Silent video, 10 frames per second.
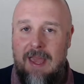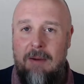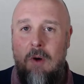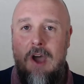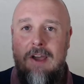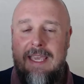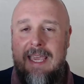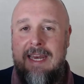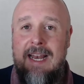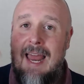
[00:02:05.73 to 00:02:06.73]
and work
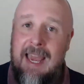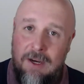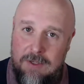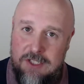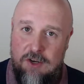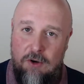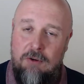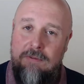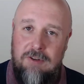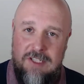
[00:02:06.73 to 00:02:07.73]
in a language
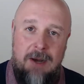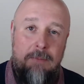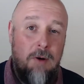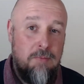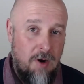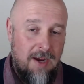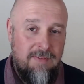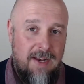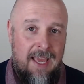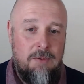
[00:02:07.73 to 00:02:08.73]
school, for example, a
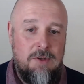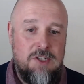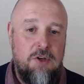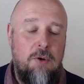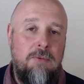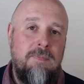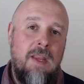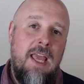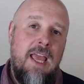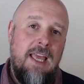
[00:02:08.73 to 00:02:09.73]
private language school,
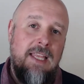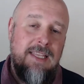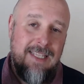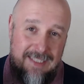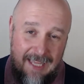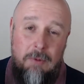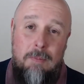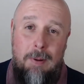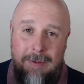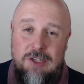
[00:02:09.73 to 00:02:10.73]
they will
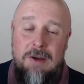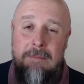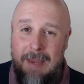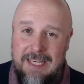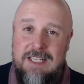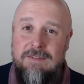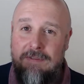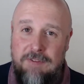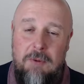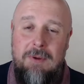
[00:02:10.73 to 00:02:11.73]
probably do a mix of a
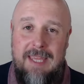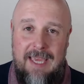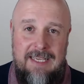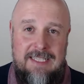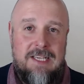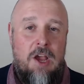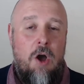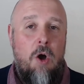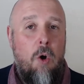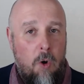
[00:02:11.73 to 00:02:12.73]
few of these.
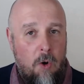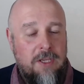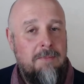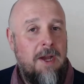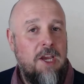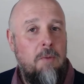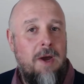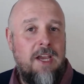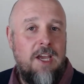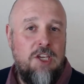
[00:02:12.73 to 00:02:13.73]
Or you might go
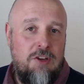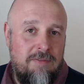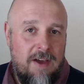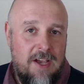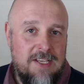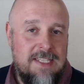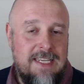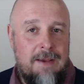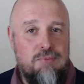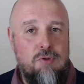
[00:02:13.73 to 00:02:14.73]
work at a
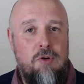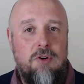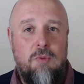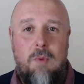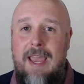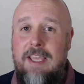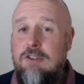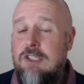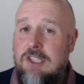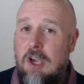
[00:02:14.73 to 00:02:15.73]
university abroad where you
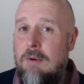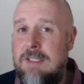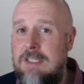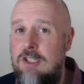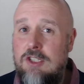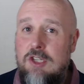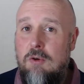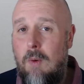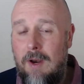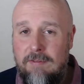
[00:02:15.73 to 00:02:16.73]
just go and
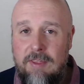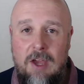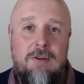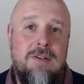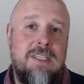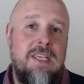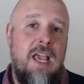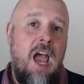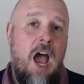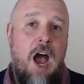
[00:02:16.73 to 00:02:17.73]
do one of those.
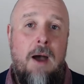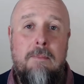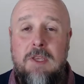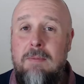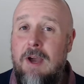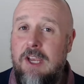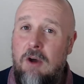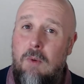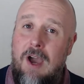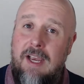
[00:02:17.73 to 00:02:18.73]
You might
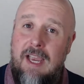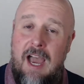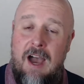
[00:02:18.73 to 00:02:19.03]
go work